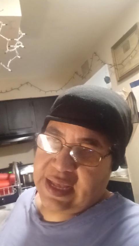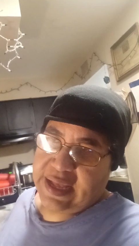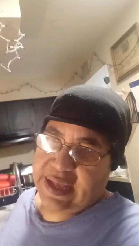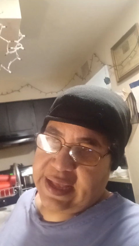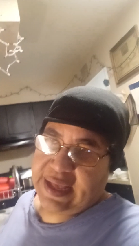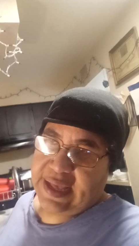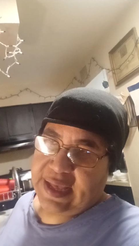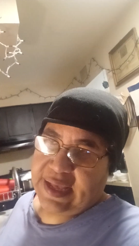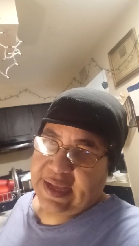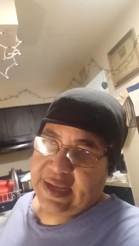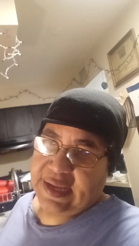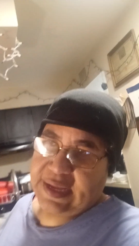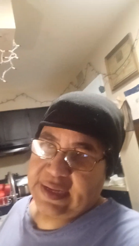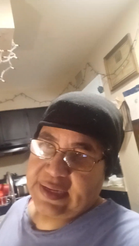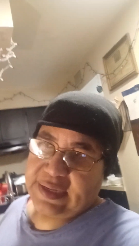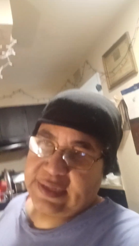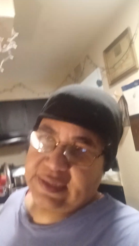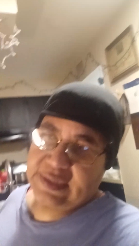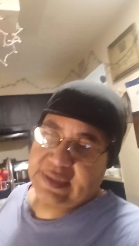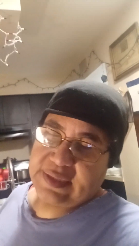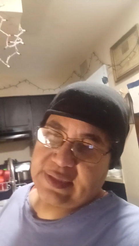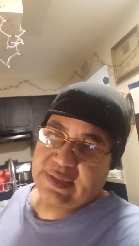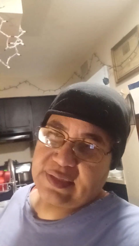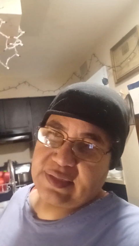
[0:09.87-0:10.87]

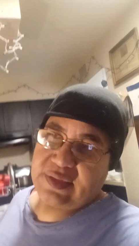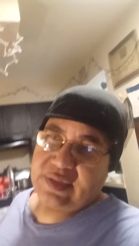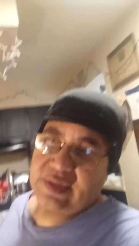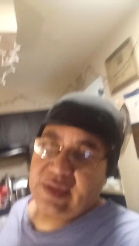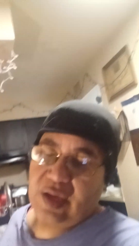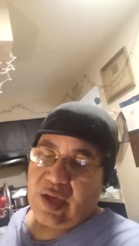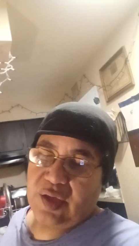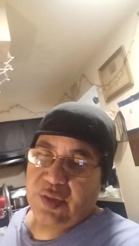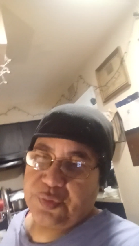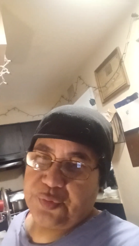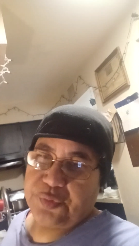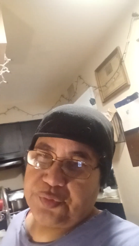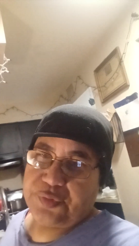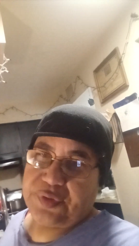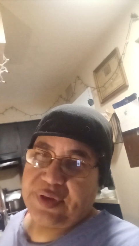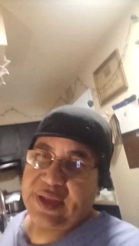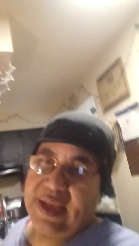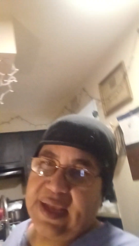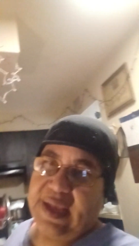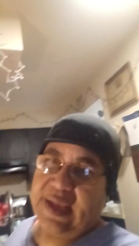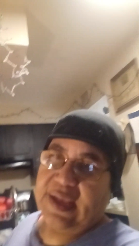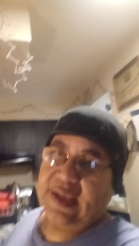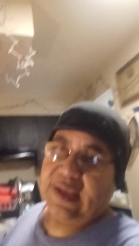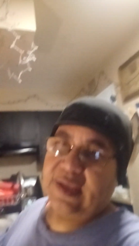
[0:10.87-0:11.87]
and the other
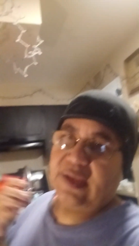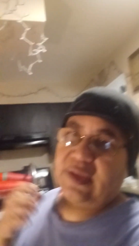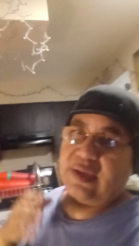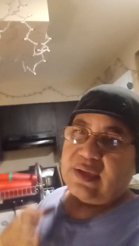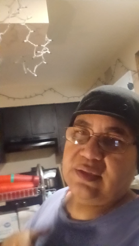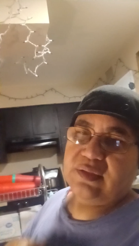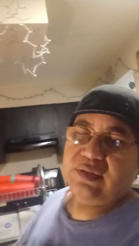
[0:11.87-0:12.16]
day